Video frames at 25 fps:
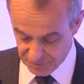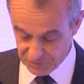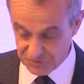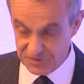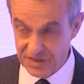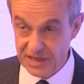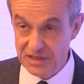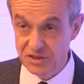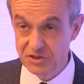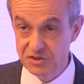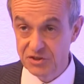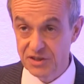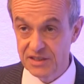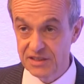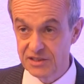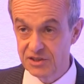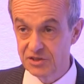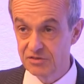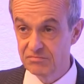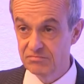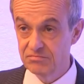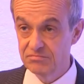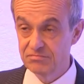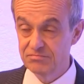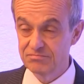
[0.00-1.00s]

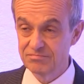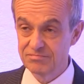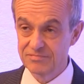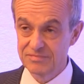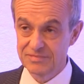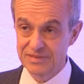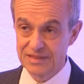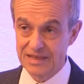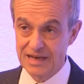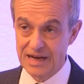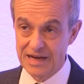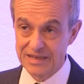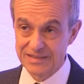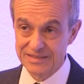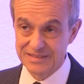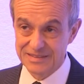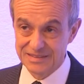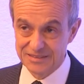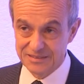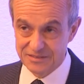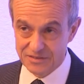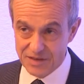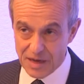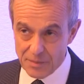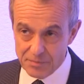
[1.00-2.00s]
potentially
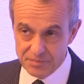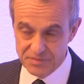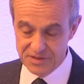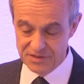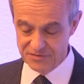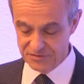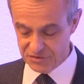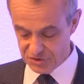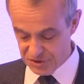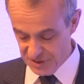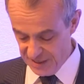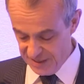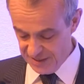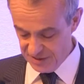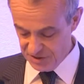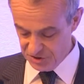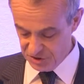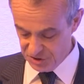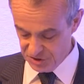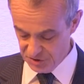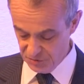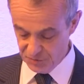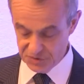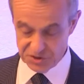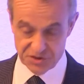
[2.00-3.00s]
disruptive
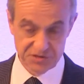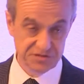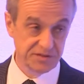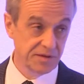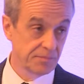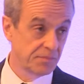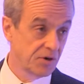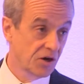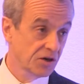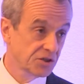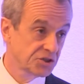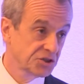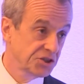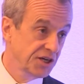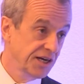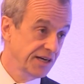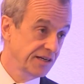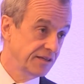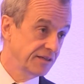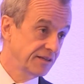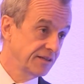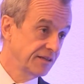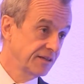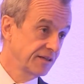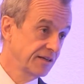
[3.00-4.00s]
change, which is the
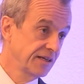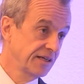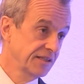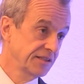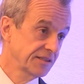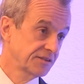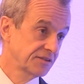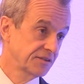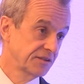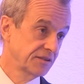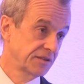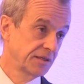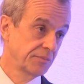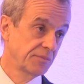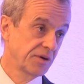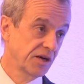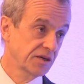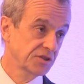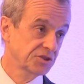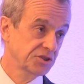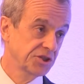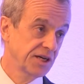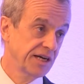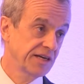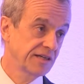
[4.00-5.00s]
blockchain industry, the
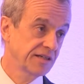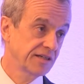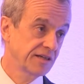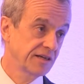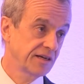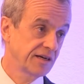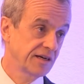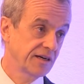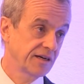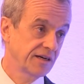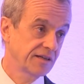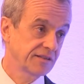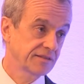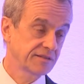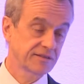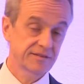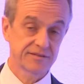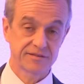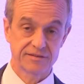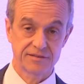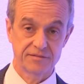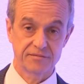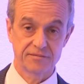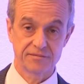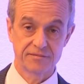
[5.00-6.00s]
blockchain
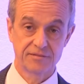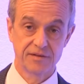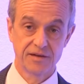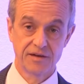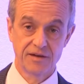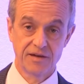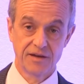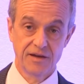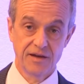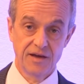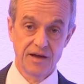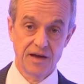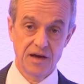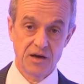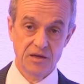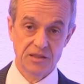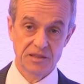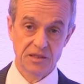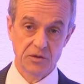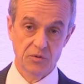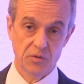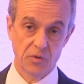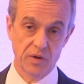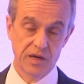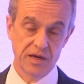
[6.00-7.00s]
system.
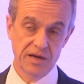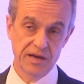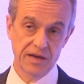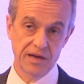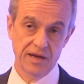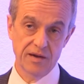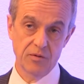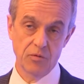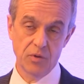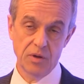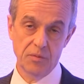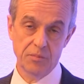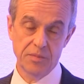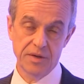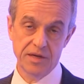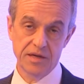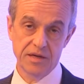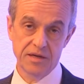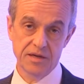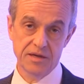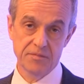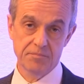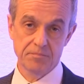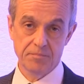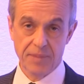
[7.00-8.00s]
It will
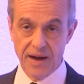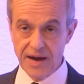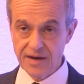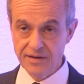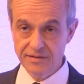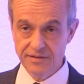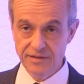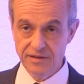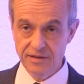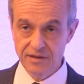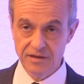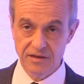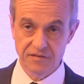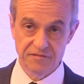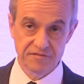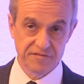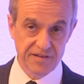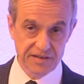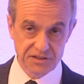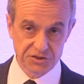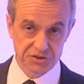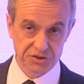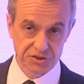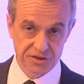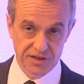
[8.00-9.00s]
be impacting
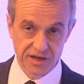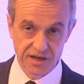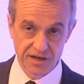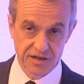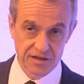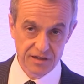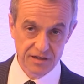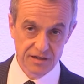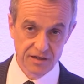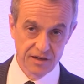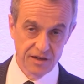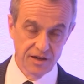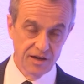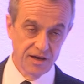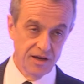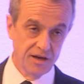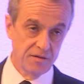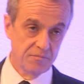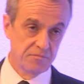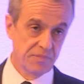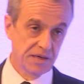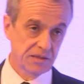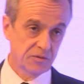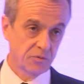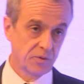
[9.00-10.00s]
conventional,
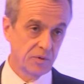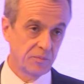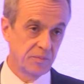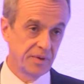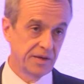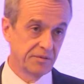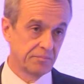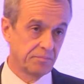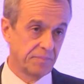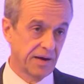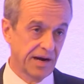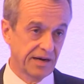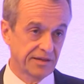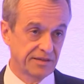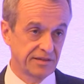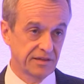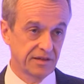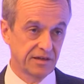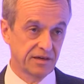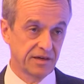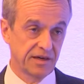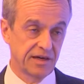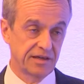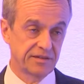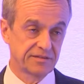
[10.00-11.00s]
but will be
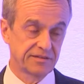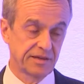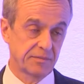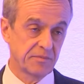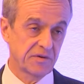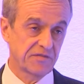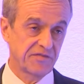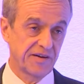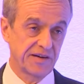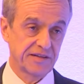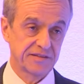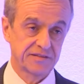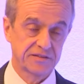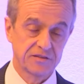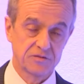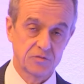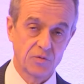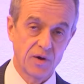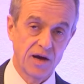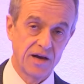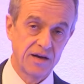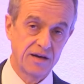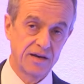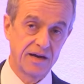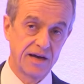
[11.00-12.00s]
impacting Islamic finance as
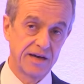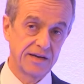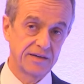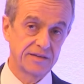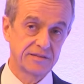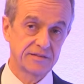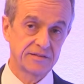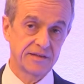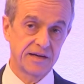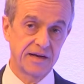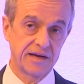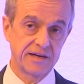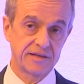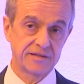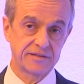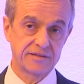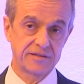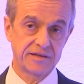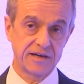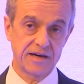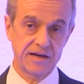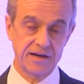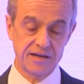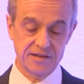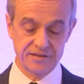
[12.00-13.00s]
well, and
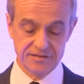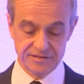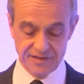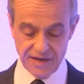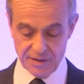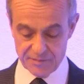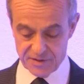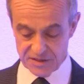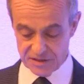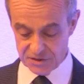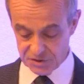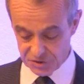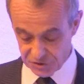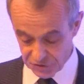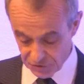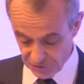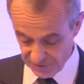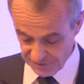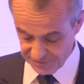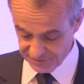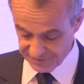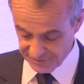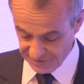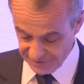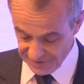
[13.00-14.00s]
Islamic
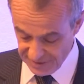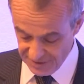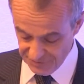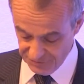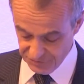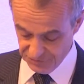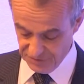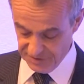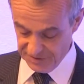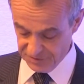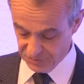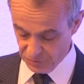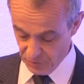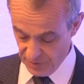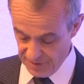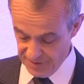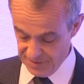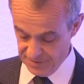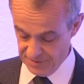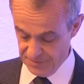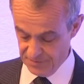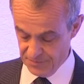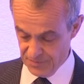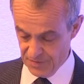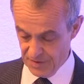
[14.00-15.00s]
insurance, Takaful as
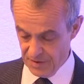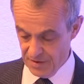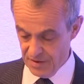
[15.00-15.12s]
well.